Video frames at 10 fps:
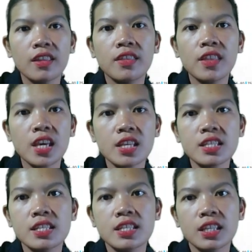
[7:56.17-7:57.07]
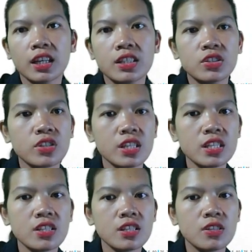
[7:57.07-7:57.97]
these
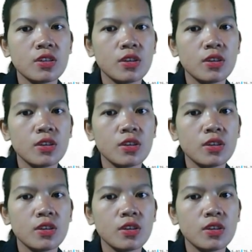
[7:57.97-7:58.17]
countries